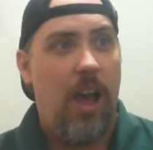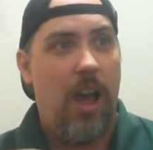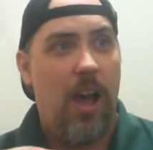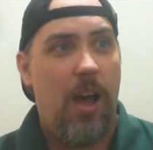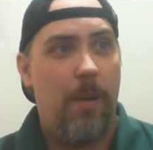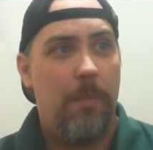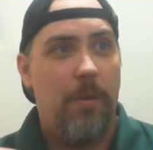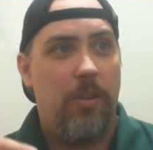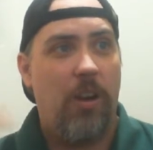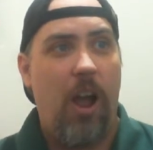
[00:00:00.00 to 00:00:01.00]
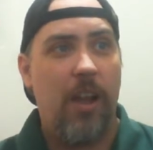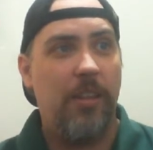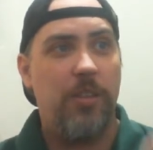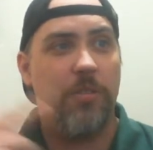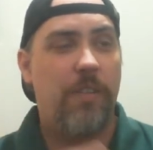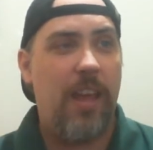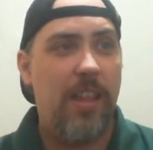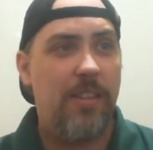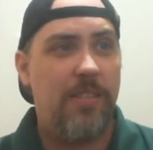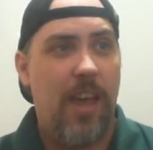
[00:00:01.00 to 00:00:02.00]
your Oculus Rift
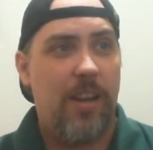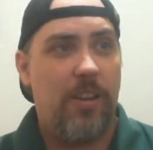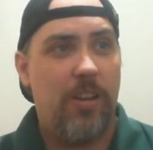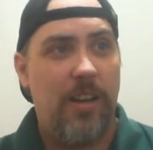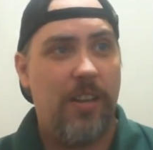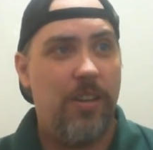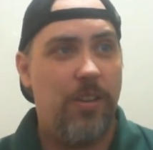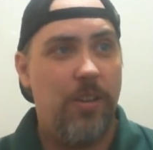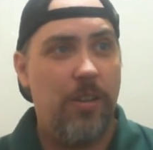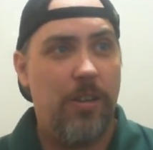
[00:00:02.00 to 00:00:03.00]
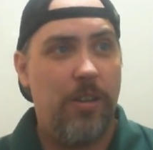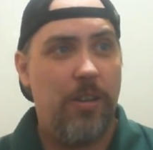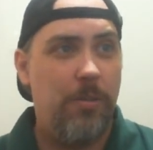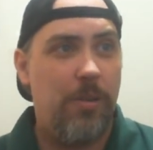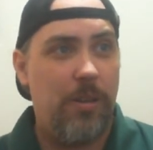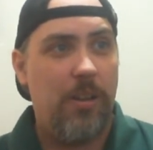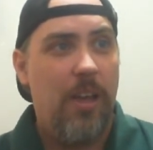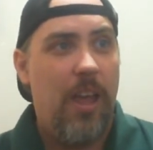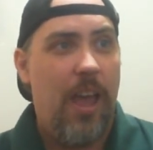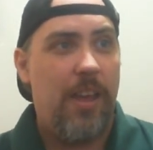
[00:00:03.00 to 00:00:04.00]
headset connected to your computer,
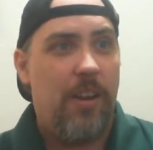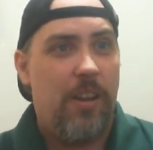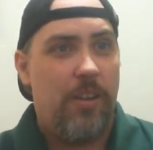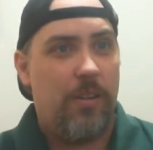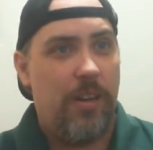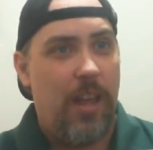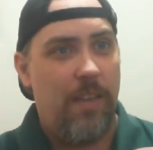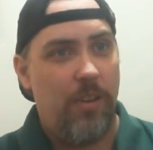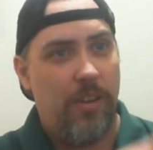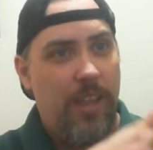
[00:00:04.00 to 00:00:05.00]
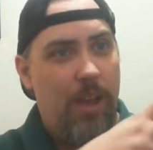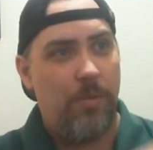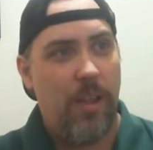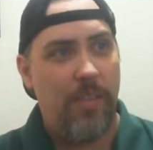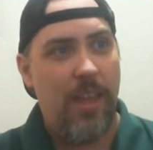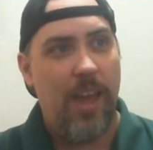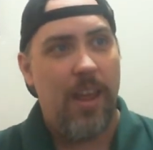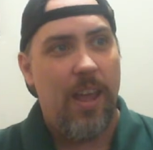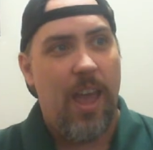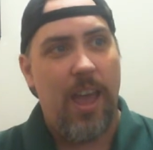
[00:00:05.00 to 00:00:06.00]
and you're going to have your account on that.
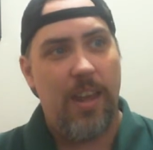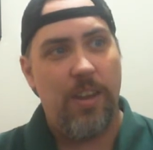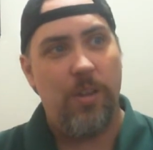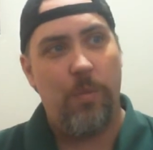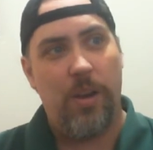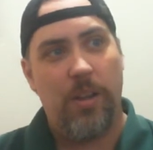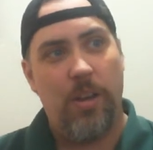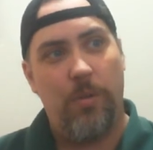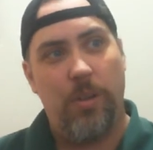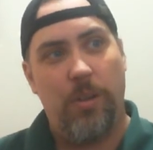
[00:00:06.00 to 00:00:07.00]
And you want to go